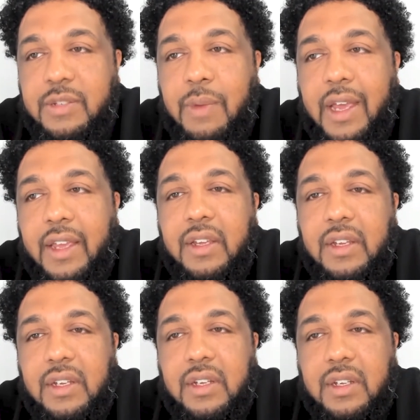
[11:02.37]
My
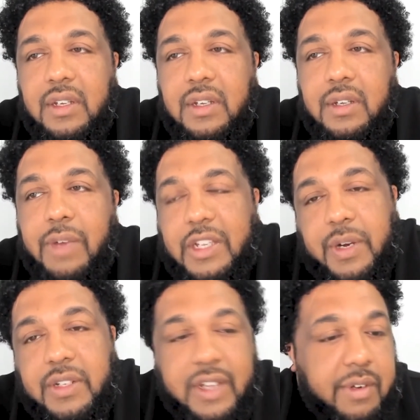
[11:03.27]

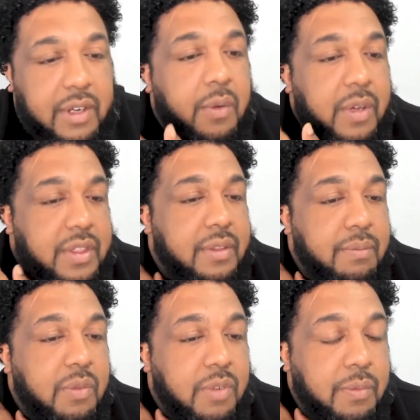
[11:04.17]
experience, I would go with
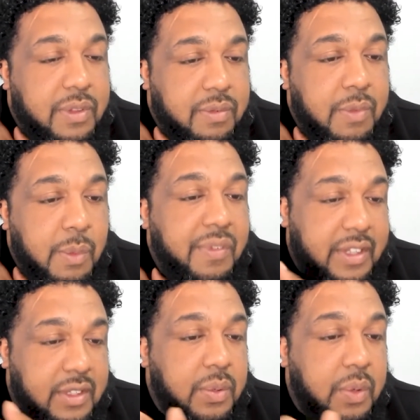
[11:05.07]
removing
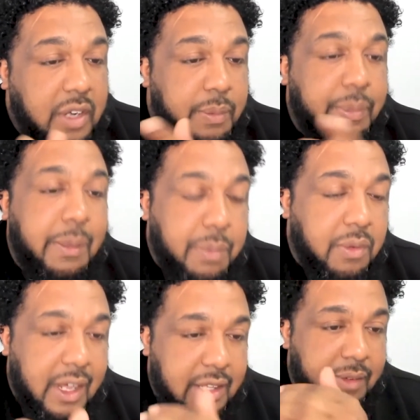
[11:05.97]
the 200 people
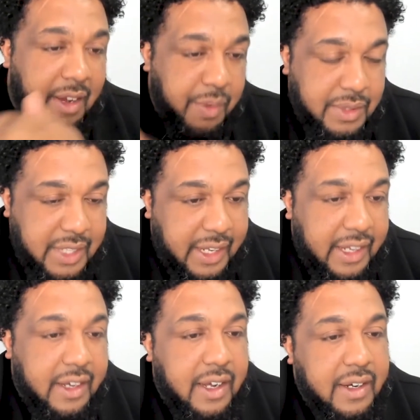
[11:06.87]
rather than everyone taking
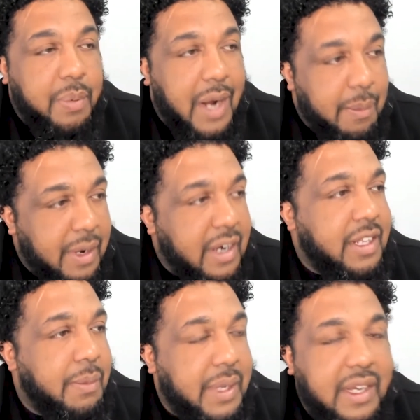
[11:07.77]
a cut,
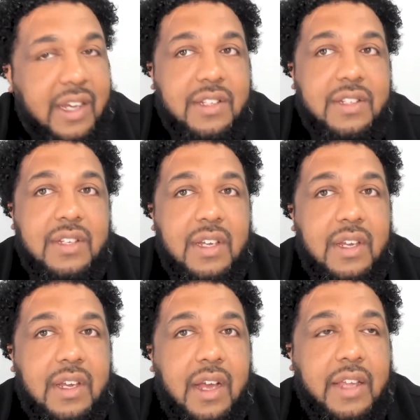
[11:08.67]
primarily because
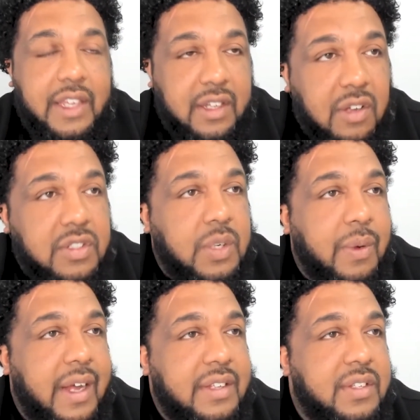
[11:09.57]
I think
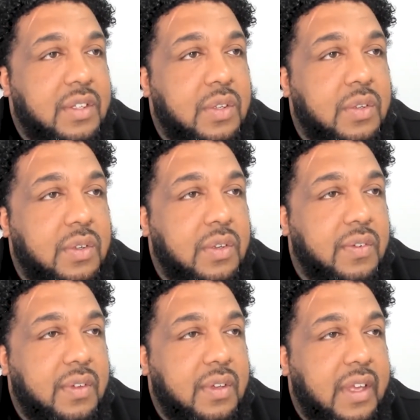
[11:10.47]
culture-wise,
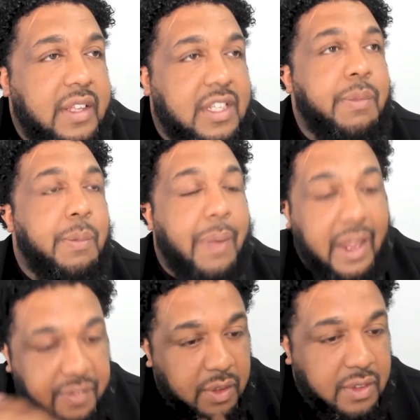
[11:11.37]
it's going to be
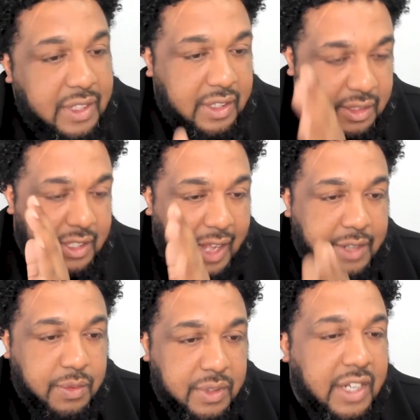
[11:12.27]
painful. The
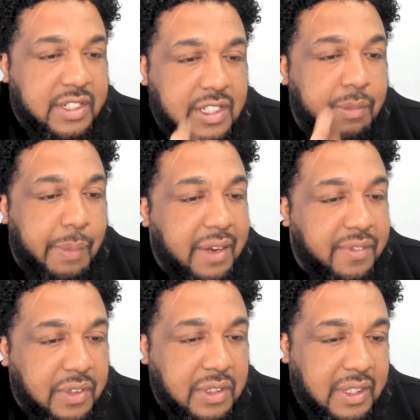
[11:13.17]
actual reduction is going to be
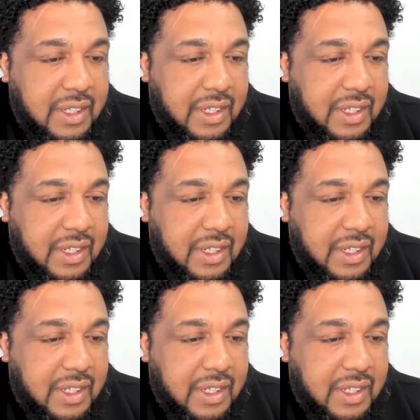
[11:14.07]
painful,